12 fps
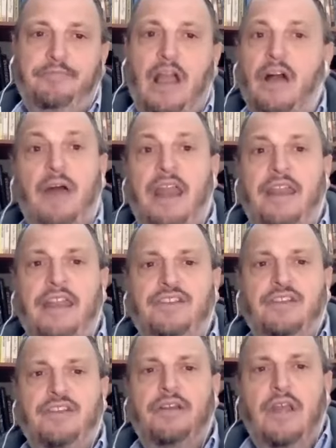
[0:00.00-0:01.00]
Oh, and
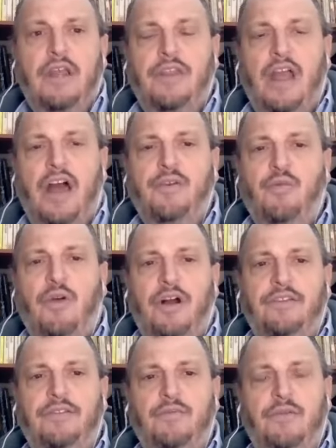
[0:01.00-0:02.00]
the other
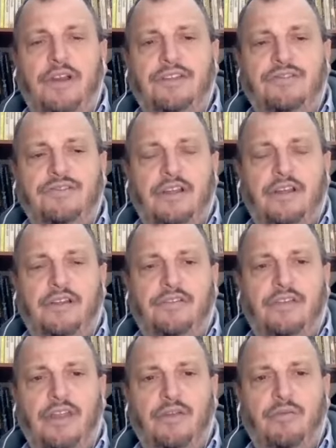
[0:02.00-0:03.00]
ones were interesting because
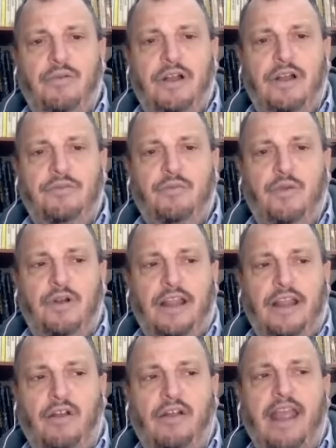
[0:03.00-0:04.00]
the other ones were
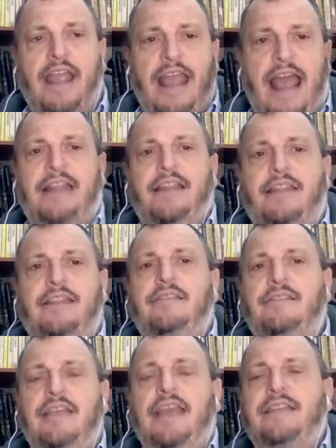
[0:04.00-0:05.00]
like, okay, at
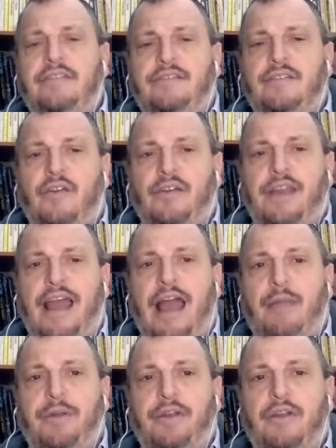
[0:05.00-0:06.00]
this date, this is going to
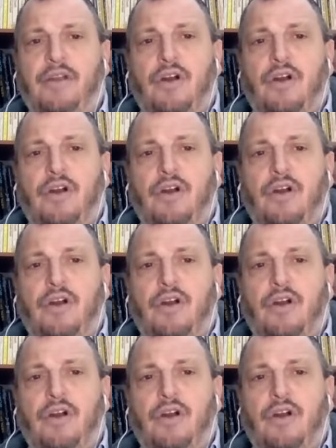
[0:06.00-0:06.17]
happen.